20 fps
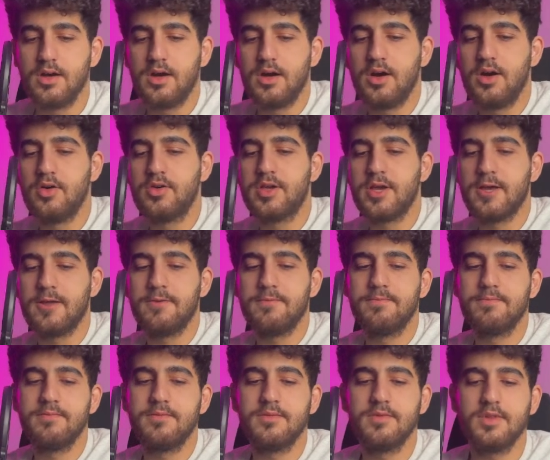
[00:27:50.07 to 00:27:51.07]
Okay,
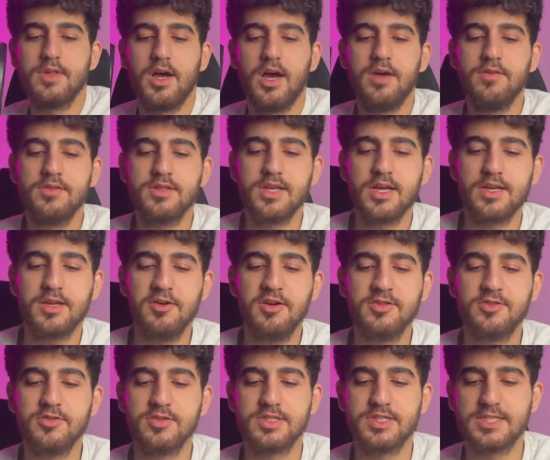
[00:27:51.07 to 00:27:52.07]
I will talk
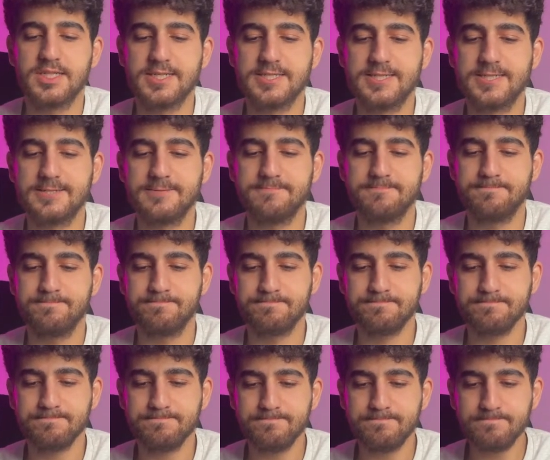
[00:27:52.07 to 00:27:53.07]
about those things.
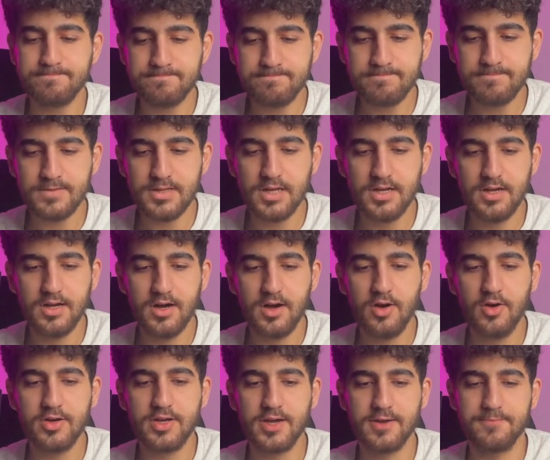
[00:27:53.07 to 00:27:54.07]

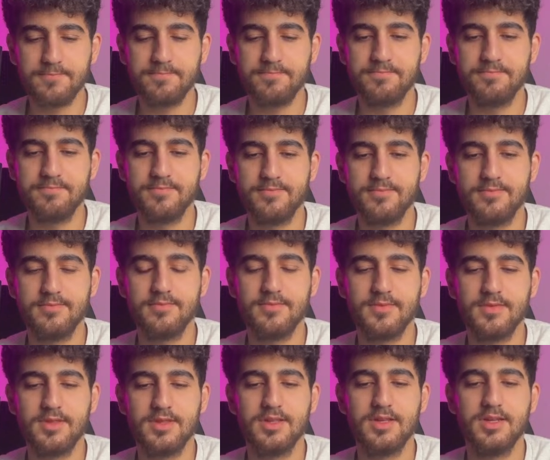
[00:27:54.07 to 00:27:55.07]
Okay,
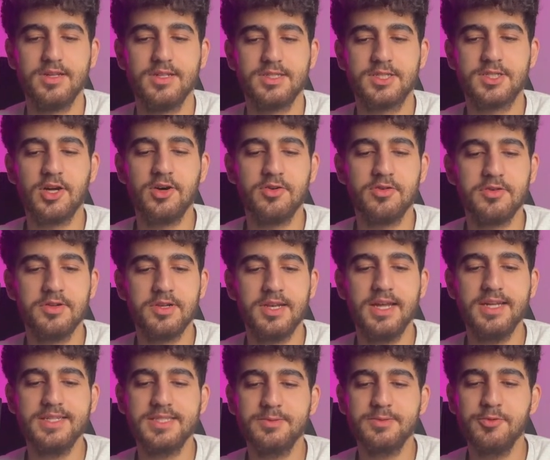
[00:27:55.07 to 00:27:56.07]
so
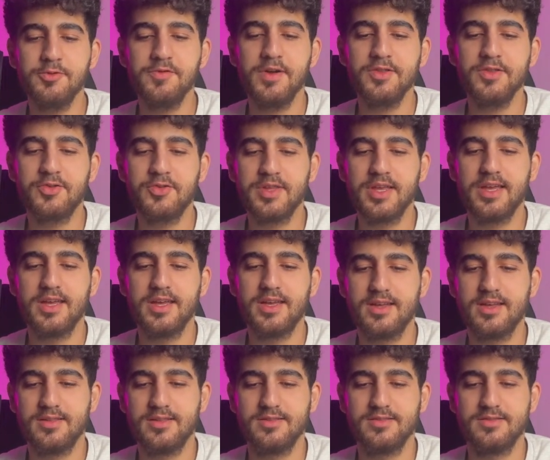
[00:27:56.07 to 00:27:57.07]
let's move on to the